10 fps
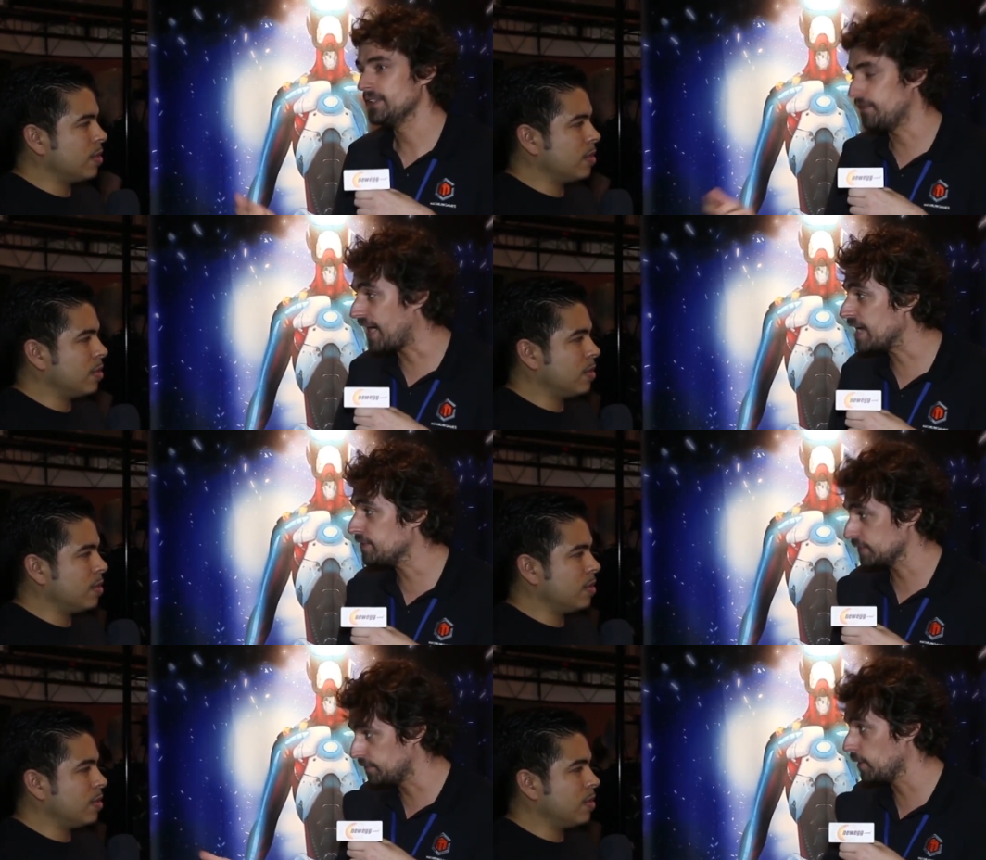Speaker 1: The
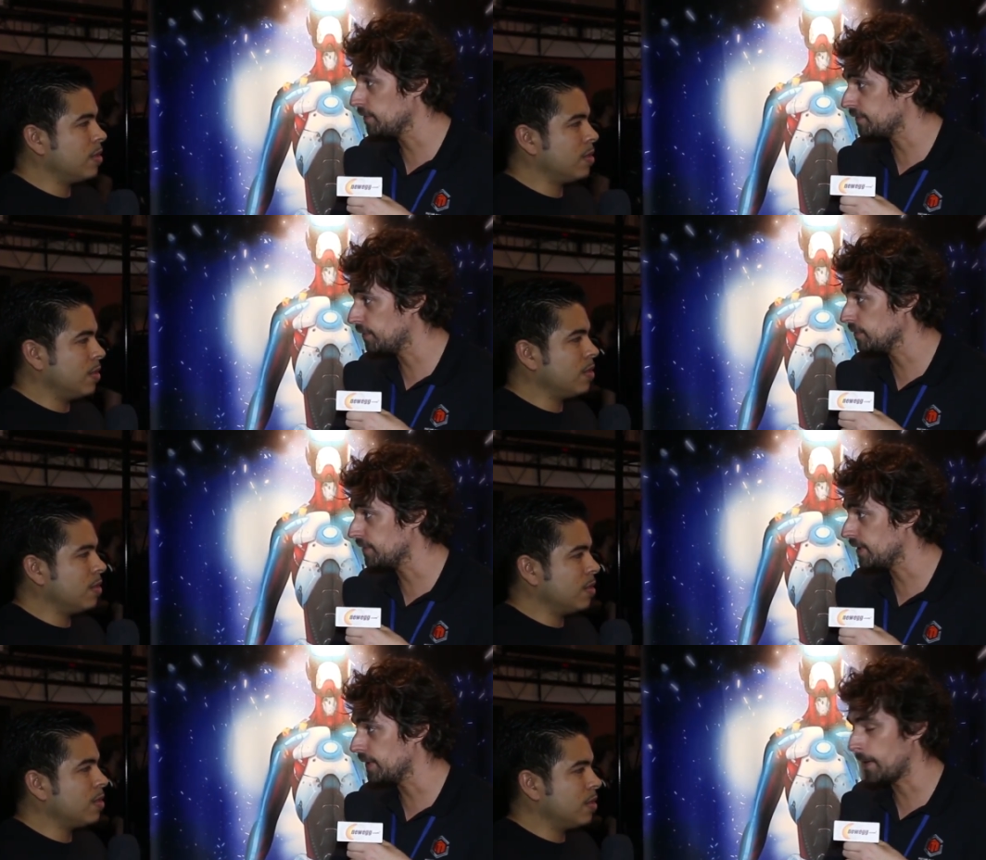Vive, the
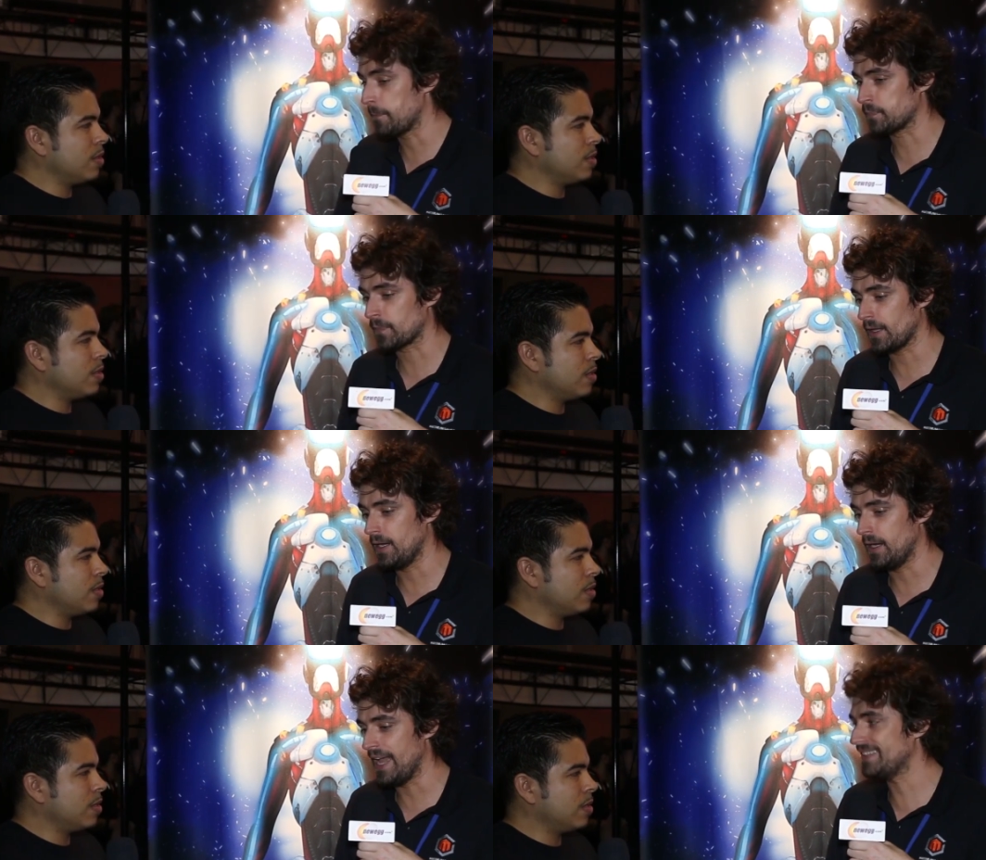Valve um,
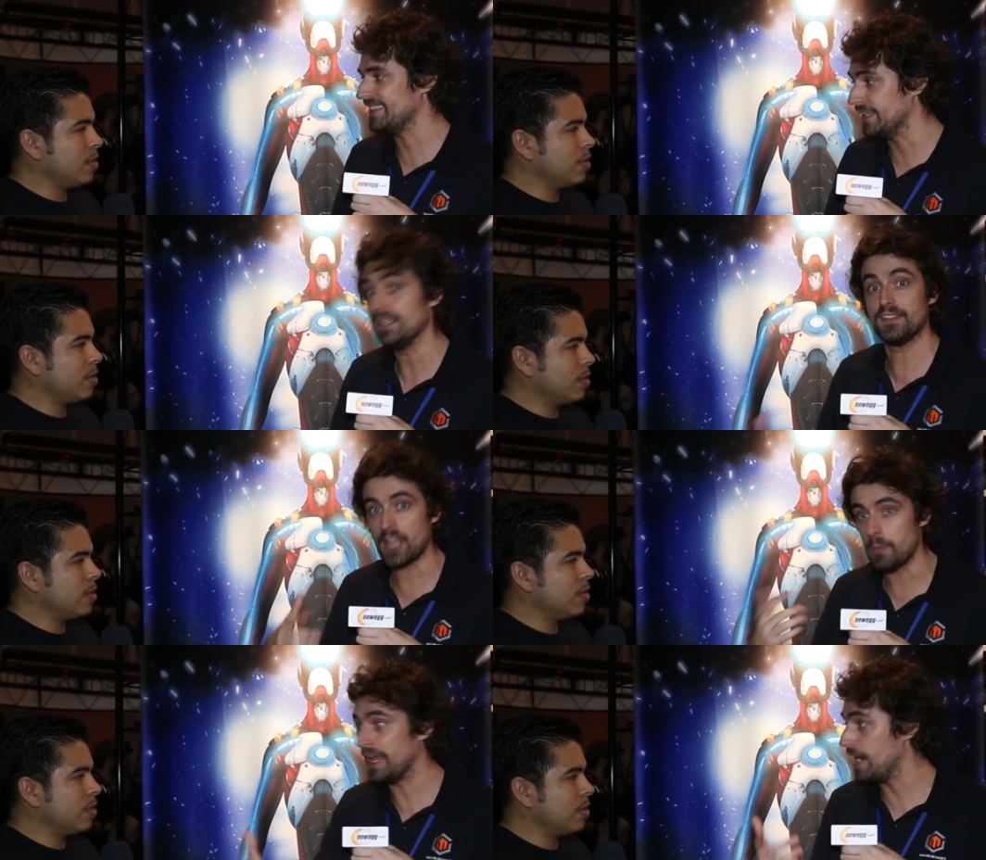uh, headset is
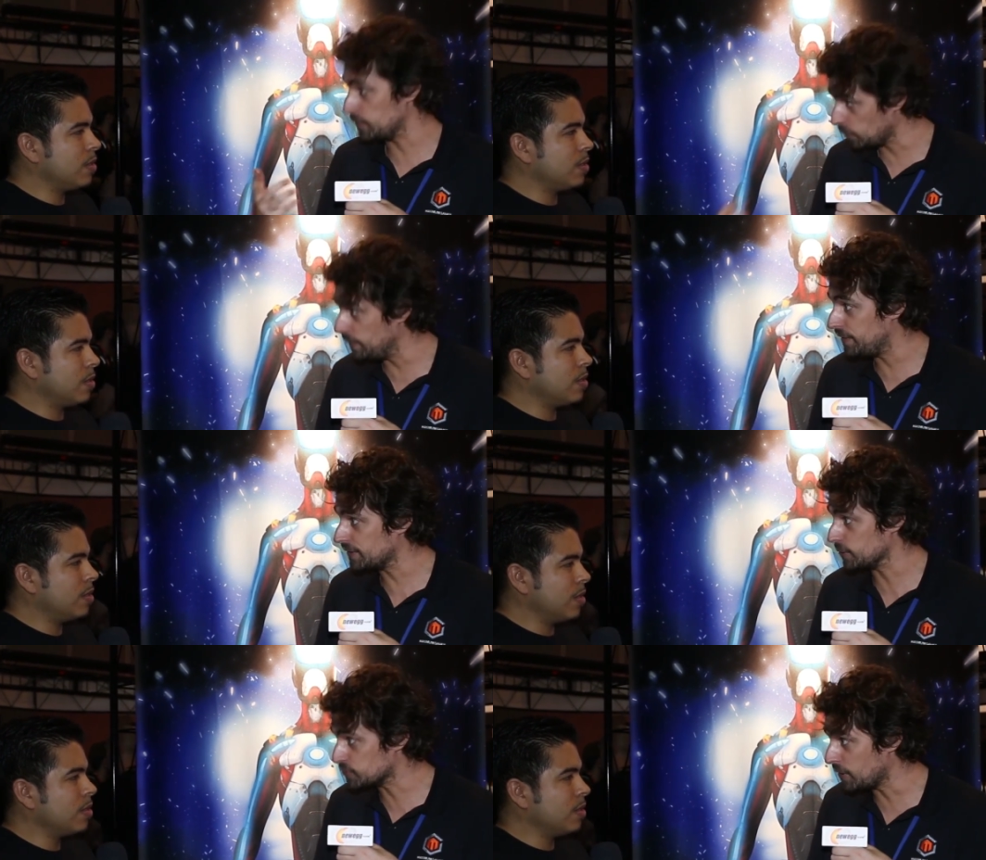coming out
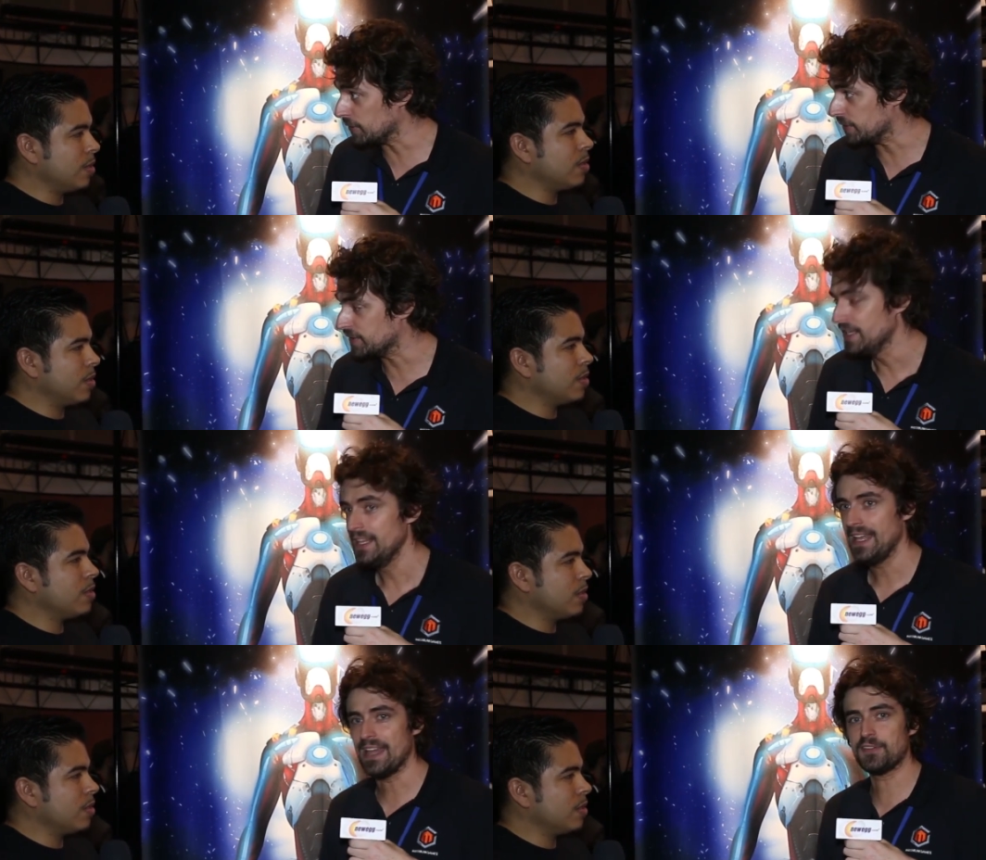with controllers,
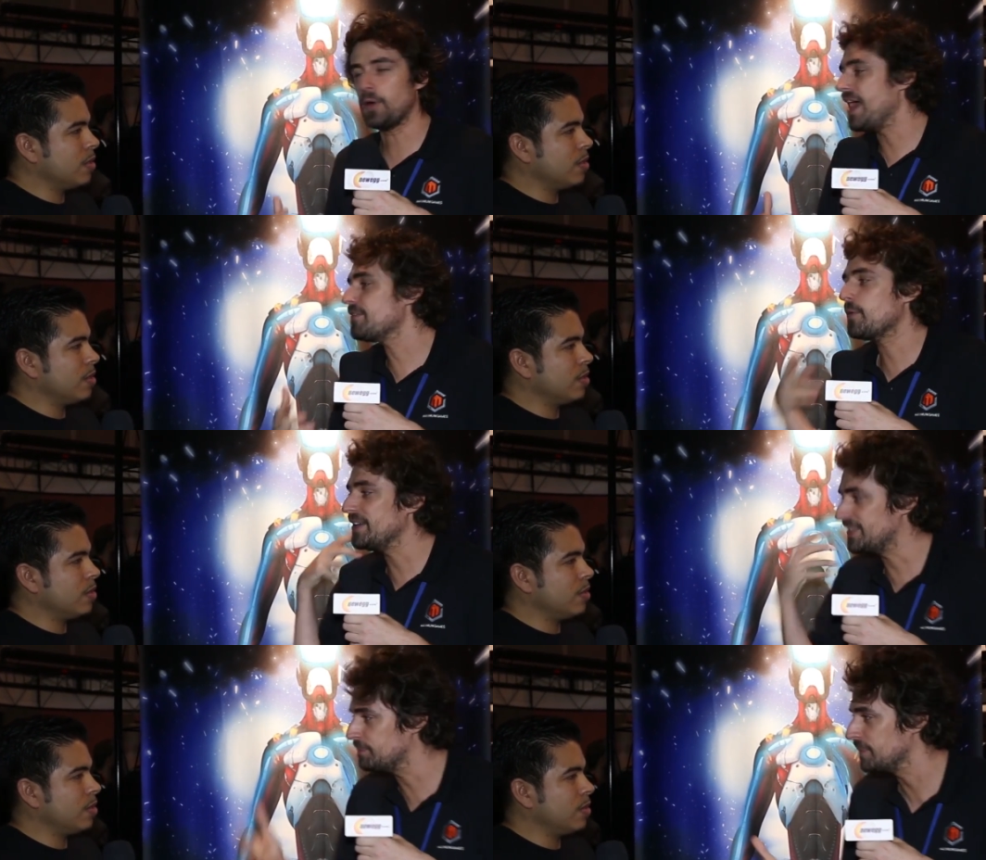and so
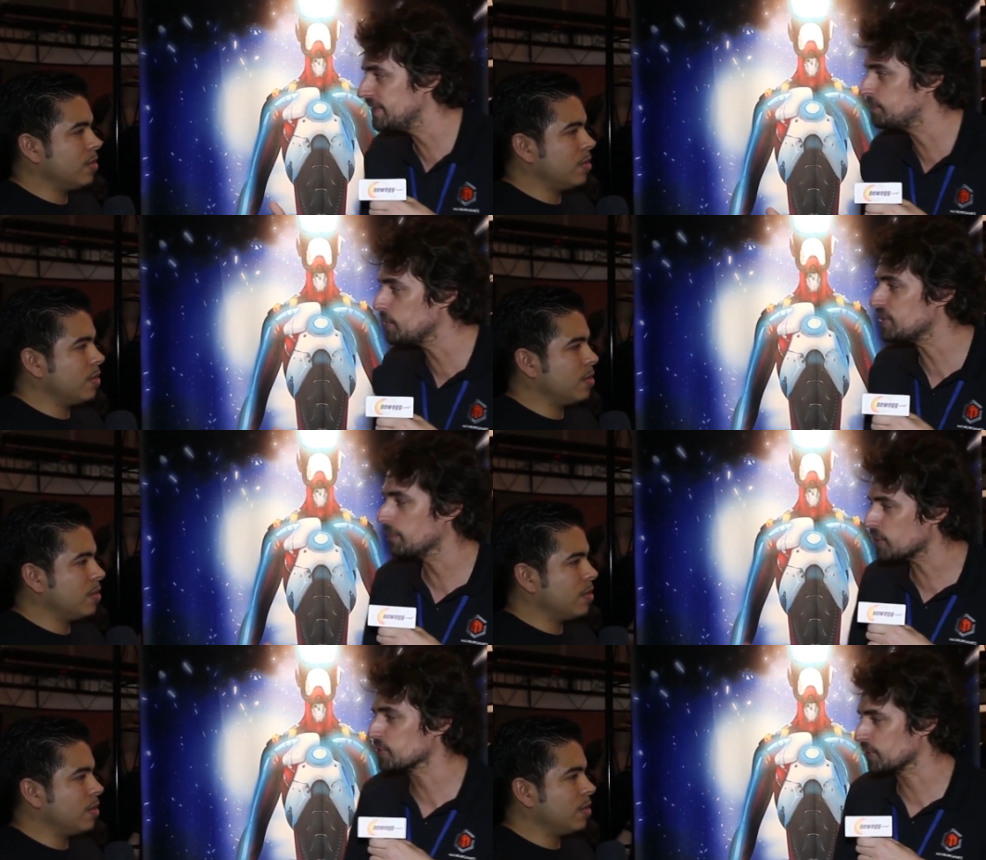everyone is is
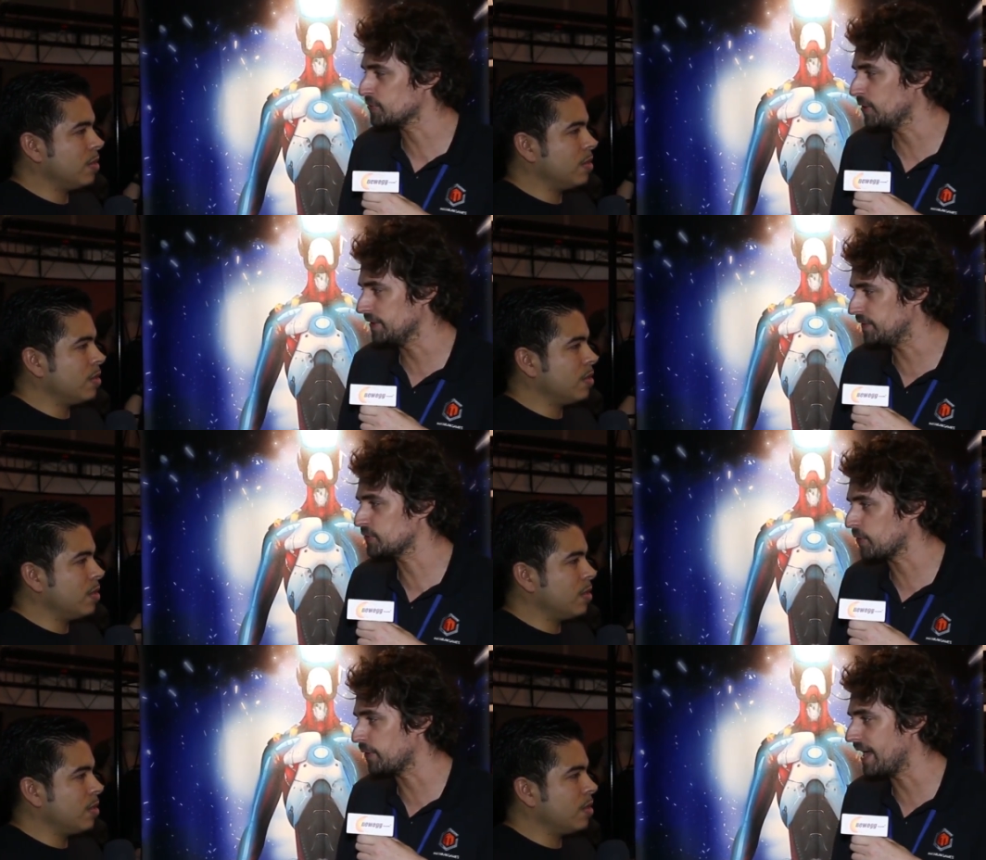pushing motion control in
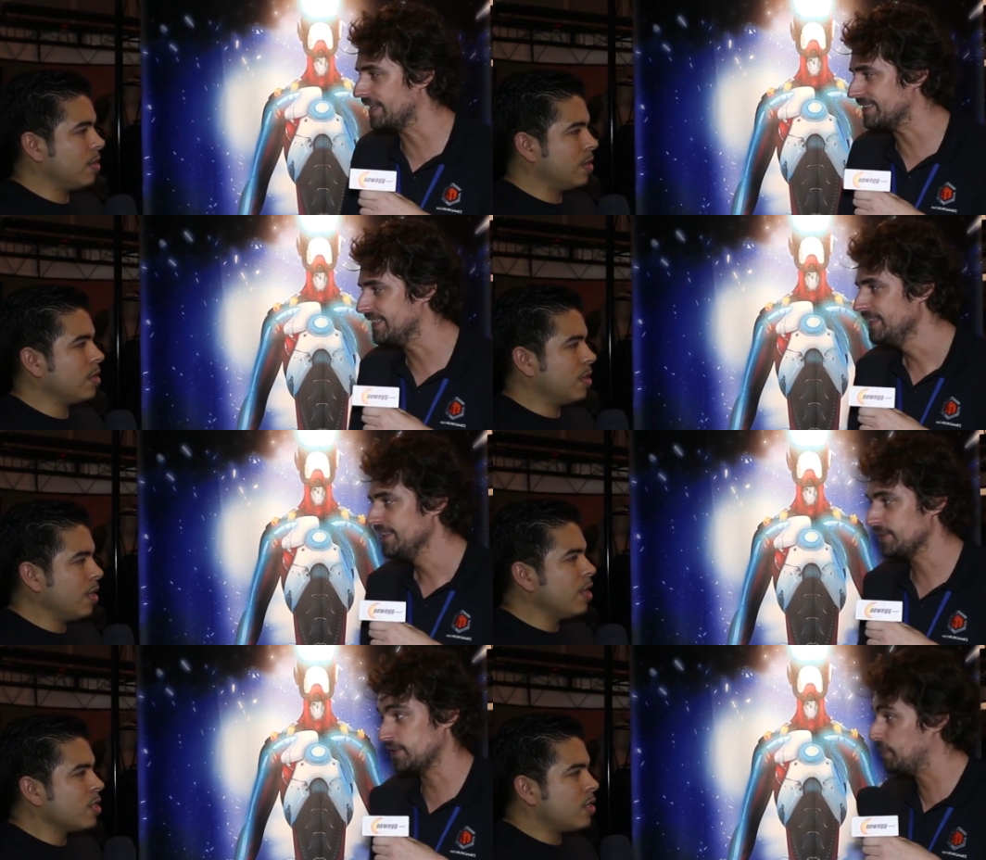virtual reality.
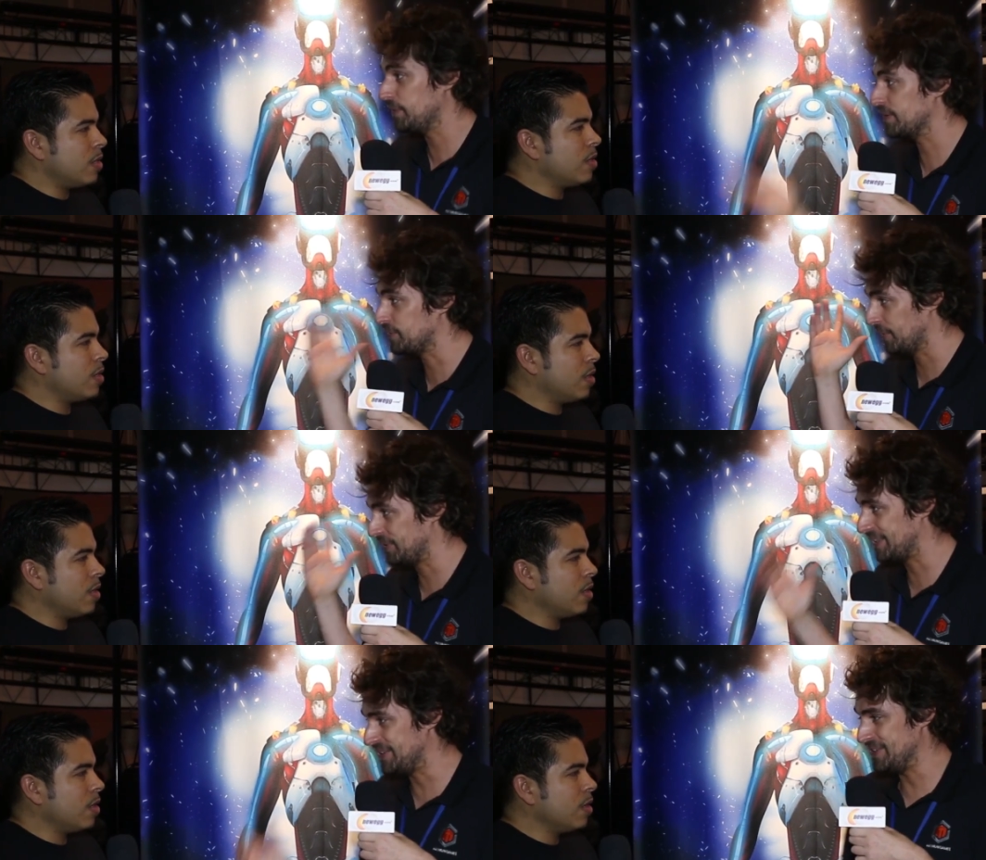So it's perfect for
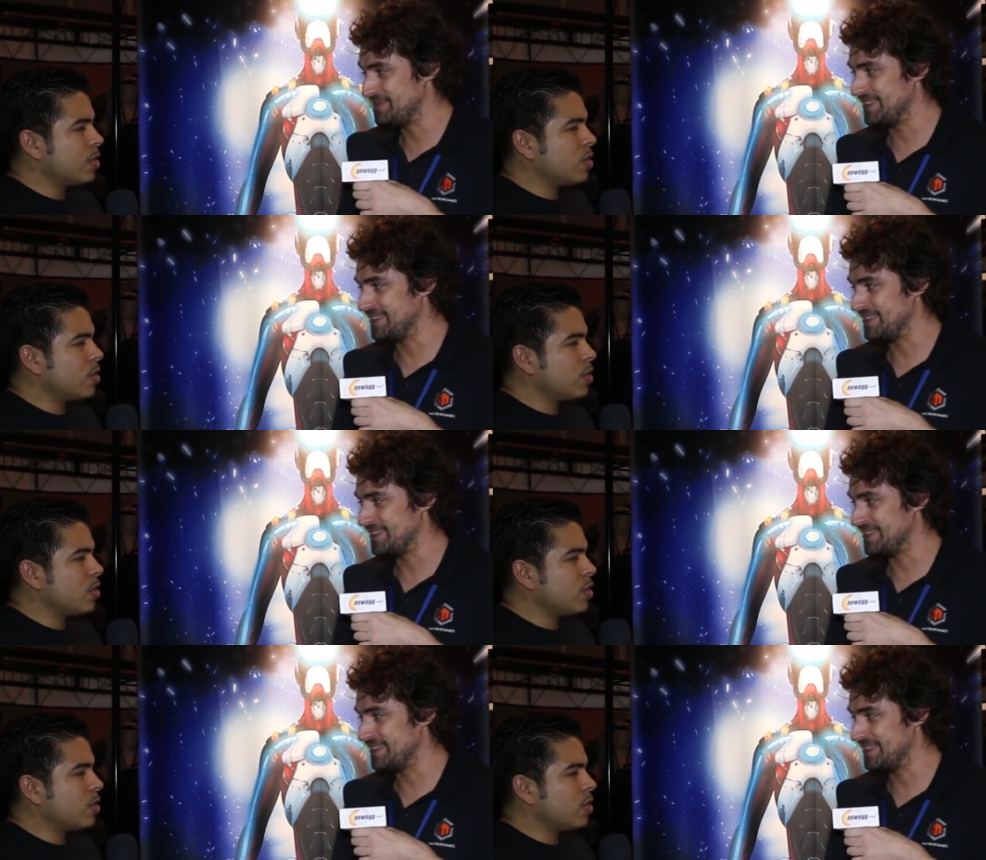loading you.